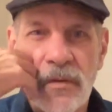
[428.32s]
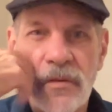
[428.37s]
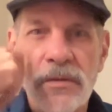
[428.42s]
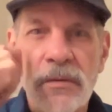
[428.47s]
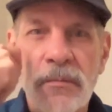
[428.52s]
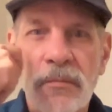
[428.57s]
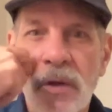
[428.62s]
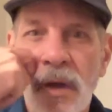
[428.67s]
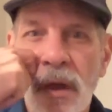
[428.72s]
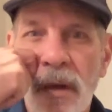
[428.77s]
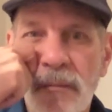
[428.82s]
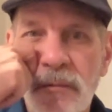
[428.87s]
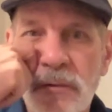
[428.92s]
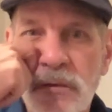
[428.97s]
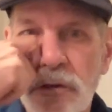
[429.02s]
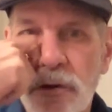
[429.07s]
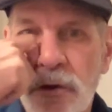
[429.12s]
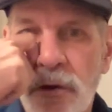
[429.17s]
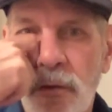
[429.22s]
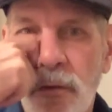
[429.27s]

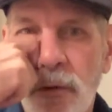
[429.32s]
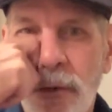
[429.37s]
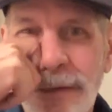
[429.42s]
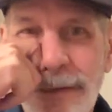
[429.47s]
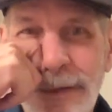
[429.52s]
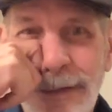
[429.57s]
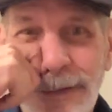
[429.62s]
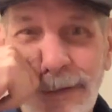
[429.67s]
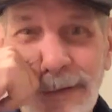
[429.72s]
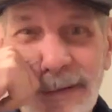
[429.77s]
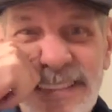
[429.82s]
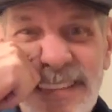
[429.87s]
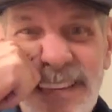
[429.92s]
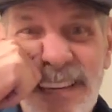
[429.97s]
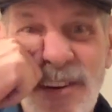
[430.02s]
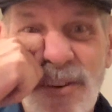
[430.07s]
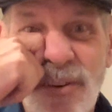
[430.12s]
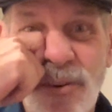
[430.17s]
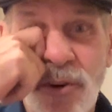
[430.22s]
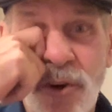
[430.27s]
Sometimes, you know, like let's say
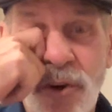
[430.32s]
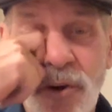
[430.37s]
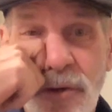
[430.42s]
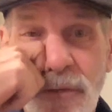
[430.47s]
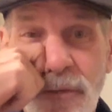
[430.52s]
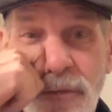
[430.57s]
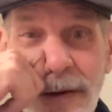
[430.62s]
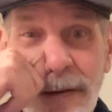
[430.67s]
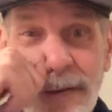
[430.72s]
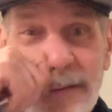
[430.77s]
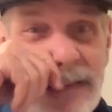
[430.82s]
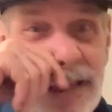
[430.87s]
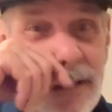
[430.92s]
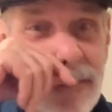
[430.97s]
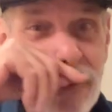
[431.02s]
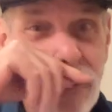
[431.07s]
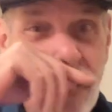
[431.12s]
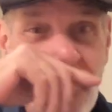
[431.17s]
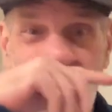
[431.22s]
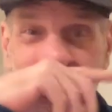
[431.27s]
you know your friend is
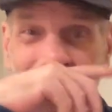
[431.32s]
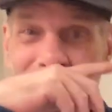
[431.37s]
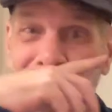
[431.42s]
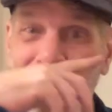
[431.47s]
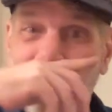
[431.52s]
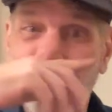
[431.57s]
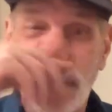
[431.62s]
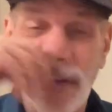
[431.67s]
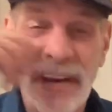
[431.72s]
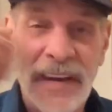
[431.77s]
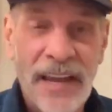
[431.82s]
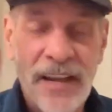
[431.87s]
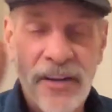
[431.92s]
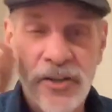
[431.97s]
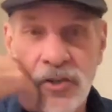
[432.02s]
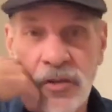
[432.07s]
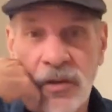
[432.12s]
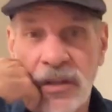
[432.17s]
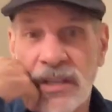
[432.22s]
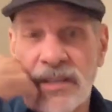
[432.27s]
having a hard time
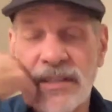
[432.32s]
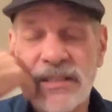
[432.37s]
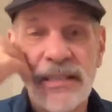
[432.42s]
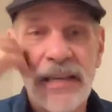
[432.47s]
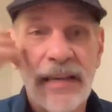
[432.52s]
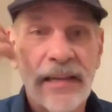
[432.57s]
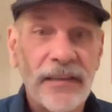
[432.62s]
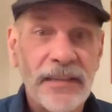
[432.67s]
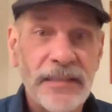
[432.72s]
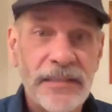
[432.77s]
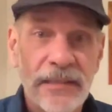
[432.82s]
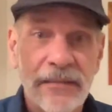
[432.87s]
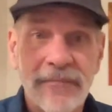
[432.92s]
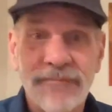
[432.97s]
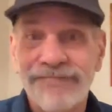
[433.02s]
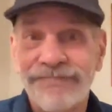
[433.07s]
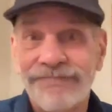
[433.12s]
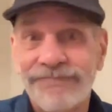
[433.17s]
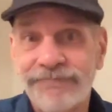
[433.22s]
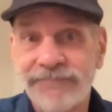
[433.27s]
financially. You say,
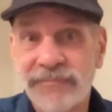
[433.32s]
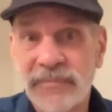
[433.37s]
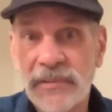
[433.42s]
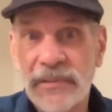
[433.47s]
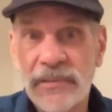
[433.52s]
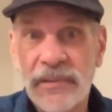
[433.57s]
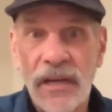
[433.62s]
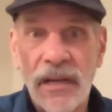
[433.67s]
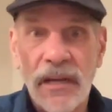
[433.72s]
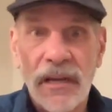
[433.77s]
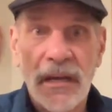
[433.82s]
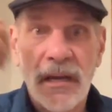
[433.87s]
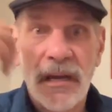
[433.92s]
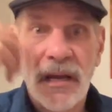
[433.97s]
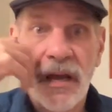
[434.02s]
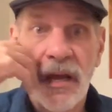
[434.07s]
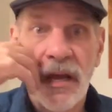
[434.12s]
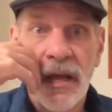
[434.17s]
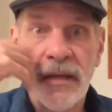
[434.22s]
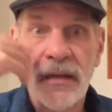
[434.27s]
listen,
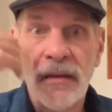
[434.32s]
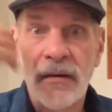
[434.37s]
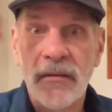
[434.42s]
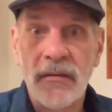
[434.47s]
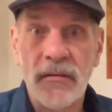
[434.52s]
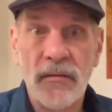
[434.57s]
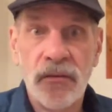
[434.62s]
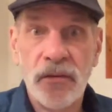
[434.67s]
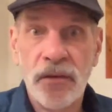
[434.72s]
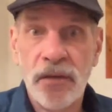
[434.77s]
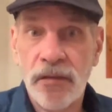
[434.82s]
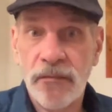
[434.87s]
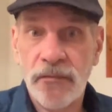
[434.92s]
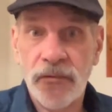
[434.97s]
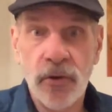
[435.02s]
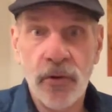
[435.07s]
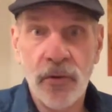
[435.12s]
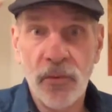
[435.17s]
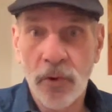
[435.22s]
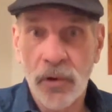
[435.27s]
I can
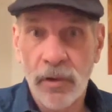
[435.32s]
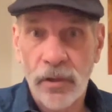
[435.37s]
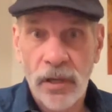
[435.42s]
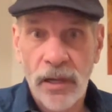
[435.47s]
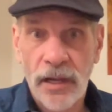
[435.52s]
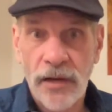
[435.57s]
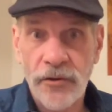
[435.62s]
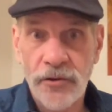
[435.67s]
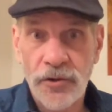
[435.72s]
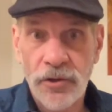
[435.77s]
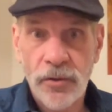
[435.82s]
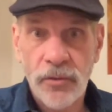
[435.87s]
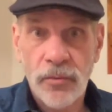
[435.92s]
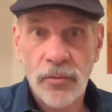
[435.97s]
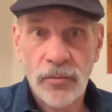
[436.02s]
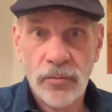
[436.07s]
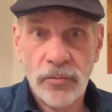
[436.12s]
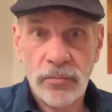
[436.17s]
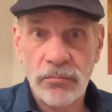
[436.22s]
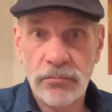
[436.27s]
give you or lend
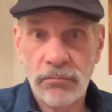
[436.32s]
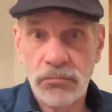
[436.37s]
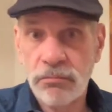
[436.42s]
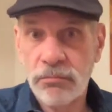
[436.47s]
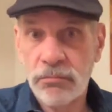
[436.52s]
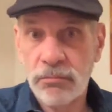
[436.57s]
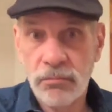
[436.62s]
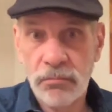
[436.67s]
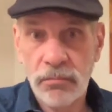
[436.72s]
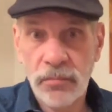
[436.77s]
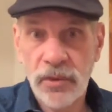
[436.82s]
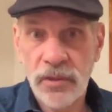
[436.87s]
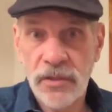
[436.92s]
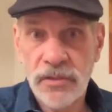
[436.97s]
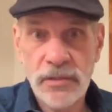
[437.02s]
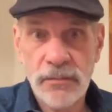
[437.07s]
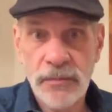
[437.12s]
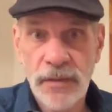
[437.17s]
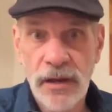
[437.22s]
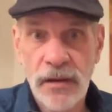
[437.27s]
you
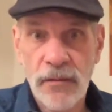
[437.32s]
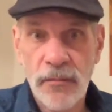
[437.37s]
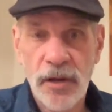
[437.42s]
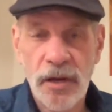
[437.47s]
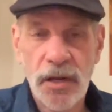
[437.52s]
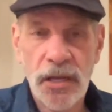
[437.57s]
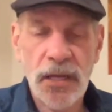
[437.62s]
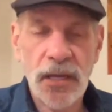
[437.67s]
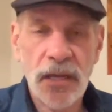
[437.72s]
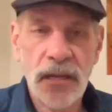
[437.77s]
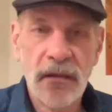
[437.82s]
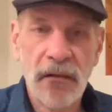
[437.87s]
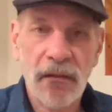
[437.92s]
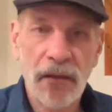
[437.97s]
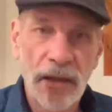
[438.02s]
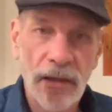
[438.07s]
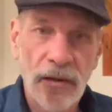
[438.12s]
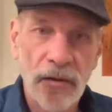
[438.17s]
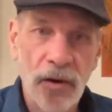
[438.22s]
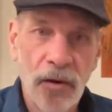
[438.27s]
this amount of money and they're
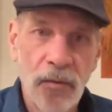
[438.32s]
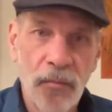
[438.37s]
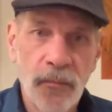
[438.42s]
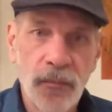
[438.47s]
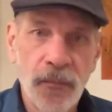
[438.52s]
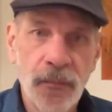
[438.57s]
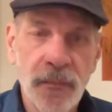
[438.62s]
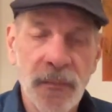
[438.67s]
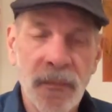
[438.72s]
like no